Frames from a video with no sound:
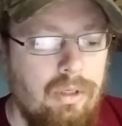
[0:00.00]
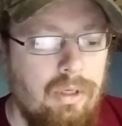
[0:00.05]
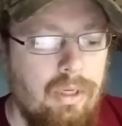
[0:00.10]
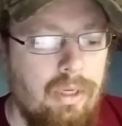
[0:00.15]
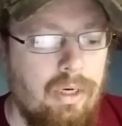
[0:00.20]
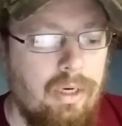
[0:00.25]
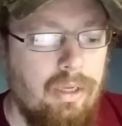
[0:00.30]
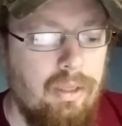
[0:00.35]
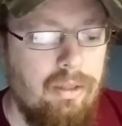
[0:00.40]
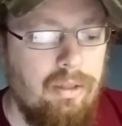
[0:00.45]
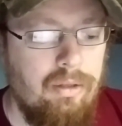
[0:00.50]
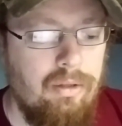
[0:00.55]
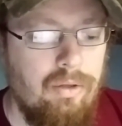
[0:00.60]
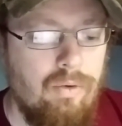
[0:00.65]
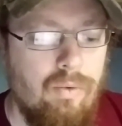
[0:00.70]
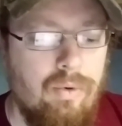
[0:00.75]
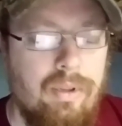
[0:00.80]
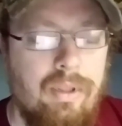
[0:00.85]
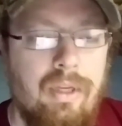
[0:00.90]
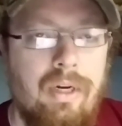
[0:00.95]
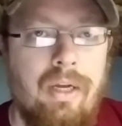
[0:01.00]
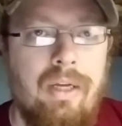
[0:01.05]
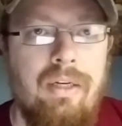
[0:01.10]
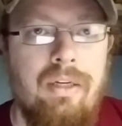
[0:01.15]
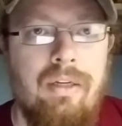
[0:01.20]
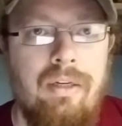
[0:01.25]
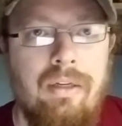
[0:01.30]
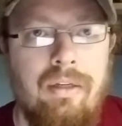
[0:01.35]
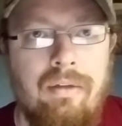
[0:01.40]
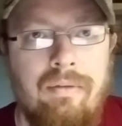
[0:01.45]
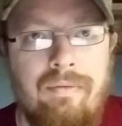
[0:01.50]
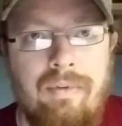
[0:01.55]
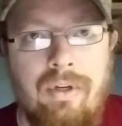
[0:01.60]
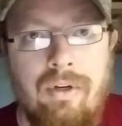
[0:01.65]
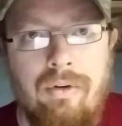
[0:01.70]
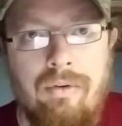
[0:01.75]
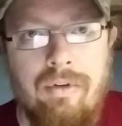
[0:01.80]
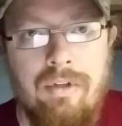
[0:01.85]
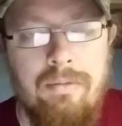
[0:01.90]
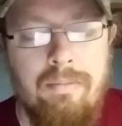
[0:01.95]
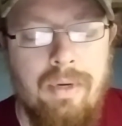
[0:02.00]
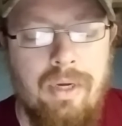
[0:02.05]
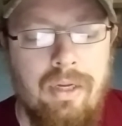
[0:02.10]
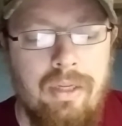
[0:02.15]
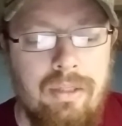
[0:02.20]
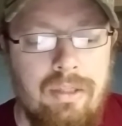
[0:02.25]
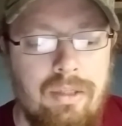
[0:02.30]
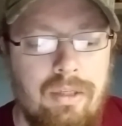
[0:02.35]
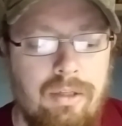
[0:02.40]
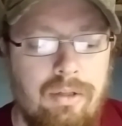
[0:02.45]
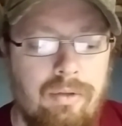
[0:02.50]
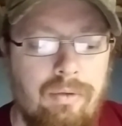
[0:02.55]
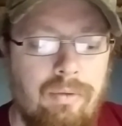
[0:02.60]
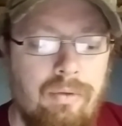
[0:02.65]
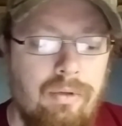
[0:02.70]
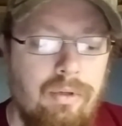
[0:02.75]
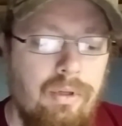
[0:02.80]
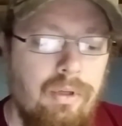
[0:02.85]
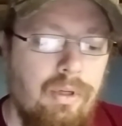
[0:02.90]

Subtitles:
and the one that I did a VR response to,